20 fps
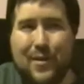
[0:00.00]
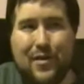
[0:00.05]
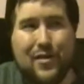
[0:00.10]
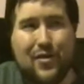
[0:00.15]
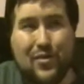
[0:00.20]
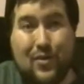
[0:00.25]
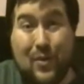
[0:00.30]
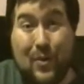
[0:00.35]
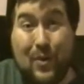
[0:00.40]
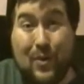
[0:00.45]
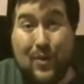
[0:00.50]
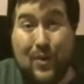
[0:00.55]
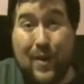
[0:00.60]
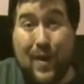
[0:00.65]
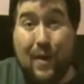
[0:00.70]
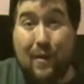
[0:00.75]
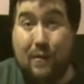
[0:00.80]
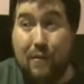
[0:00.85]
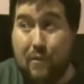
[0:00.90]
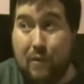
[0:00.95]
were just throwing
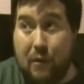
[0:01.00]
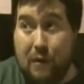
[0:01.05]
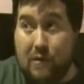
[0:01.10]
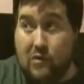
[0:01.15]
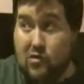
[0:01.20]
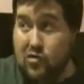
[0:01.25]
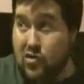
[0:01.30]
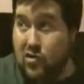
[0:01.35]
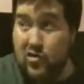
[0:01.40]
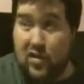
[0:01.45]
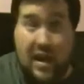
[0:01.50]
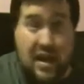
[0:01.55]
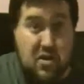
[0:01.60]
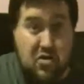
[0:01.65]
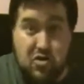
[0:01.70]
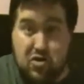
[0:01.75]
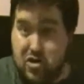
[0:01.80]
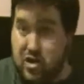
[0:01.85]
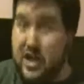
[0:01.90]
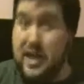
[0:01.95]
around just
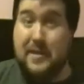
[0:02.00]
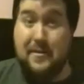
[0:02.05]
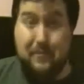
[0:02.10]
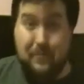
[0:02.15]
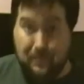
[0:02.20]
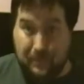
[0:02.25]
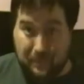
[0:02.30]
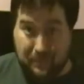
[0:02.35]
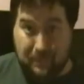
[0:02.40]
saying shit.